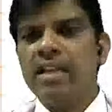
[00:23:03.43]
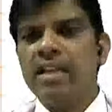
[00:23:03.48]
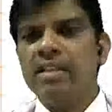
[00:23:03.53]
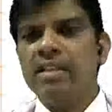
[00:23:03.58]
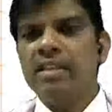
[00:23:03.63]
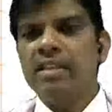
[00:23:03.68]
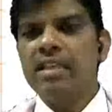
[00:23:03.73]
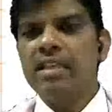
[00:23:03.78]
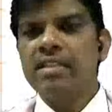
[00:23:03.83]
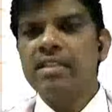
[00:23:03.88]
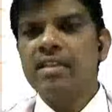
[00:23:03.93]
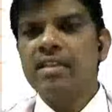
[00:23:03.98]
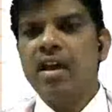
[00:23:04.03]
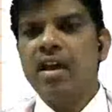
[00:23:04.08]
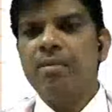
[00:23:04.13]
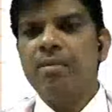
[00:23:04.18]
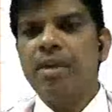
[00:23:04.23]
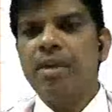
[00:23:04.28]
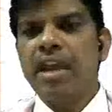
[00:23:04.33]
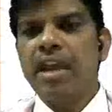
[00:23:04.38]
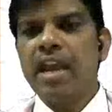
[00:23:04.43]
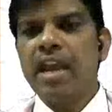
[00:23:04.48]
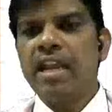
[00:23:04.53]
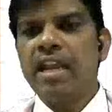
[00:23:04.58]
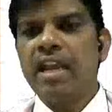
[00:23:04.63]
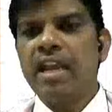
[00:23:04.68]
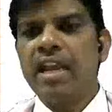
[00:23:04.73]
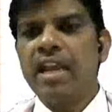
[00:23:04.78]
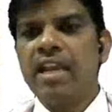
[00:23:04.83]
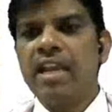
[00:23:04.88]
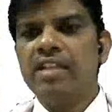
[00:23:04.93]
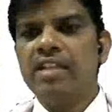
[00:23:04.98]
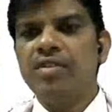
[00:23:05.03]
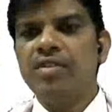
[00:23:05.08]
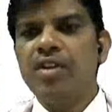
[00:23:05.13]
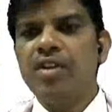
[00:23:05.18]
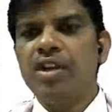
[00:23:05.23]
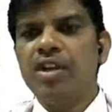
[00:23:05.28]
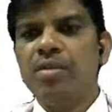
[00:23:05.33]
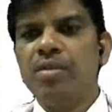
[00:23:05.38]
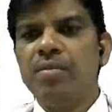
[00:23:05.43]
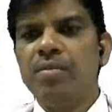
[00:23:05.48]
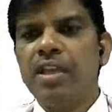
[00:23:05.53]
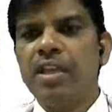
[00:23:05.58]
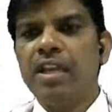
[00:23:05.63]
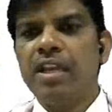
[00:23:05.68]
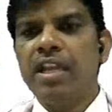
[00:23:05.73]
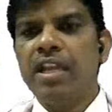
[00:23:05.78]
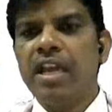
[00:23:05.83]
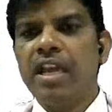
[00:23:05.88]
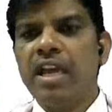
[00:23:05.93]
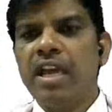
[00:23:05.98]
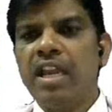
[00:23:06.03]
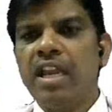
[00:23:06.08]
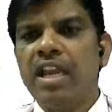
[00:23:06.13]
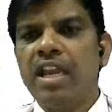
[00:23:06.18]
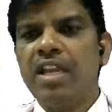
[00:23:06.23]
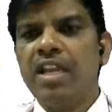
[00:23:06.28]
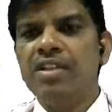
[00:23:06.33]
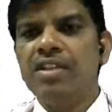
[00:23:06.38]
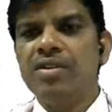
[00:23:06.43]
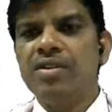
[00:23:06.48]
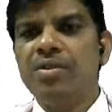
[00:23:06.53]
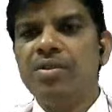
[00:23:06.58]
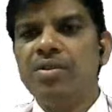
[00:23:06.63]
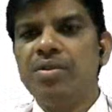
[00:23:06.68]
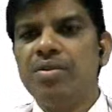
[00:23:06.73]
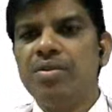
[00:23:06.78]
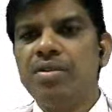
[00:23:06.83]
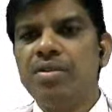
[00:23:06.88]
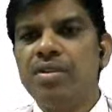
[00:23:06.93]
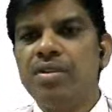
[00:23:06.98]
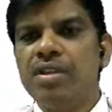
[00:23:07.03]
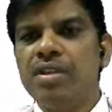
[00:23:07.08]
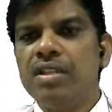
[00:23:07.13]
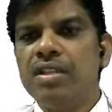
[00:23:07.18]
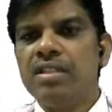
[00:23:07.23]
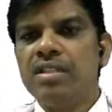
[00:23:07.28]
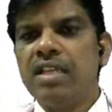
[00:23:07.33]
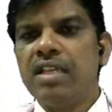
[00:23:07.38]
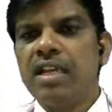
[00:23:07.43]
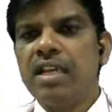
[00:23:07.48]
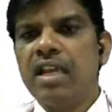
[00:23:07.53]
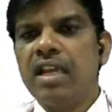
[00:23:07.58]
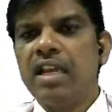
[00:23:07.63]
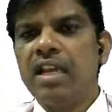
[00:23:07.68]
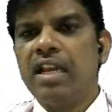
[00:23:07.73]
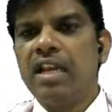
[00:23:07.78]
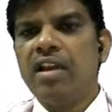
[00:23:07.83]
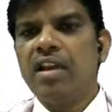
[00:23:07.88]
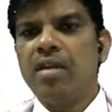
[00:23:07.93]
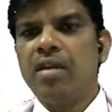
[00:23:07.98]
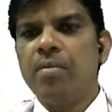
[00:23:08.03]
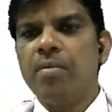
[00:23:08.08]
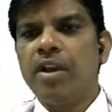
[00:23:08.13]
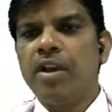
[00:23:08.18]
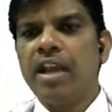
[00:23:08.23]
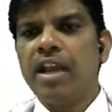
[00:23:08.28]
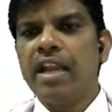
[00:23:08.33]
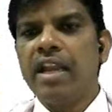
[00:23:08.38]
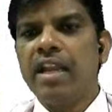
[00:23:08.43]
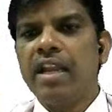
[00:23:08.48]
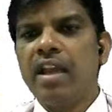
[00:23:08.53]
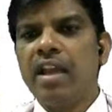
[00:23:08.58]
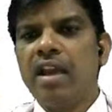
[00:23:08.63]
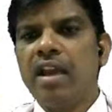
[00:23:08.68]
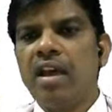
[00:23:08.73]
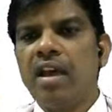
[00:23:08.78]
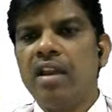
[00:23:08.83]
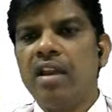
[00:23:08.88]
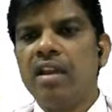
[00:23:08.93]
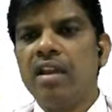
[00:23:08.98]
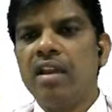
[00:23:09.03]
This carbocation is going to be rearranged to secondary carbocation